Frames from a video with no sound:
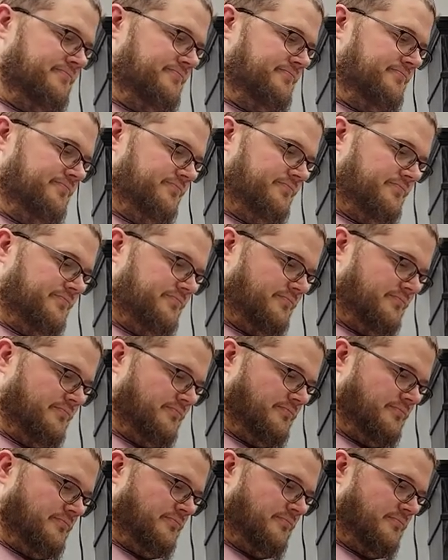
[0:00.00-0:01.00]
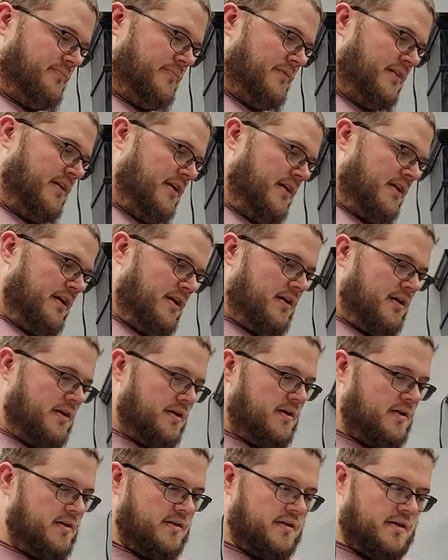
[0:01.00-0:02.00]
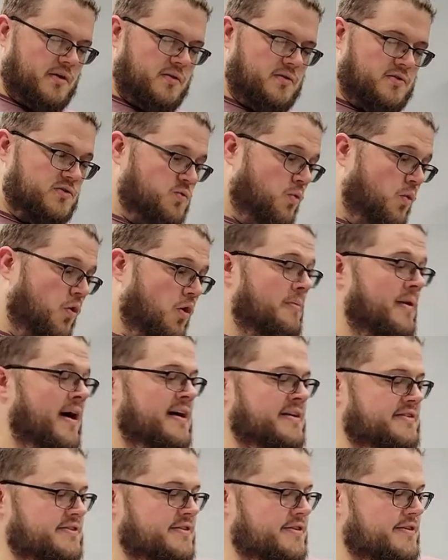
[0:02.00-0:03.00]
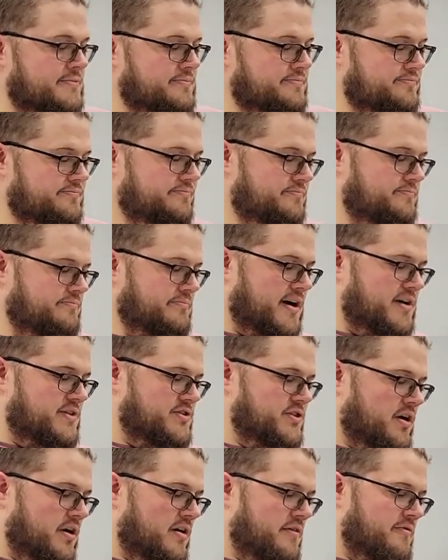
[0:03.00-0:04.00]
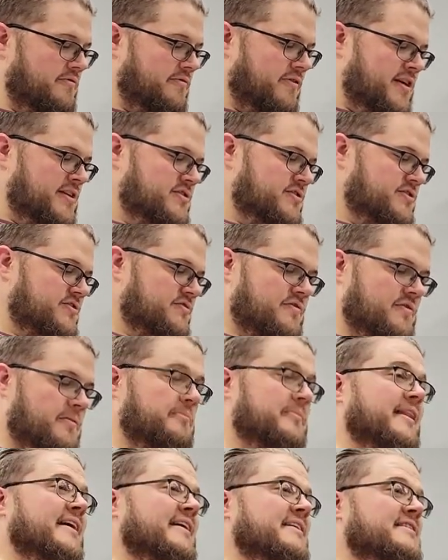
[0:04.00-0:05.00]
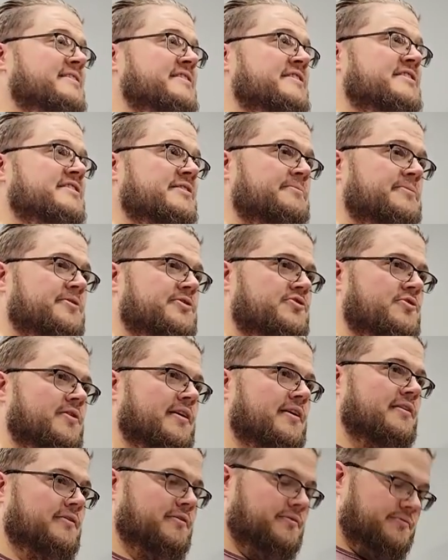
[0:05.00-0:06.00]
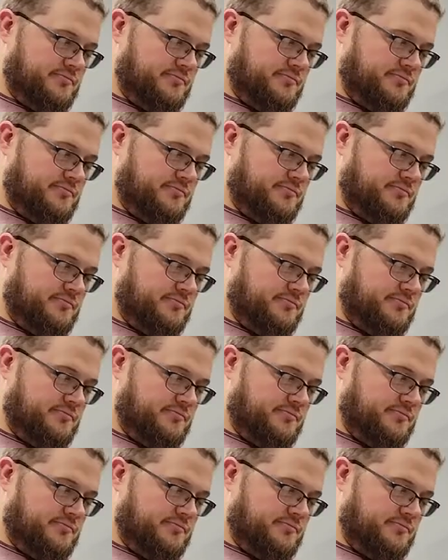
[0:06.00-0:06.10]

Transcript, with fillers: That was War Master by John French from Legacies of Betrayal.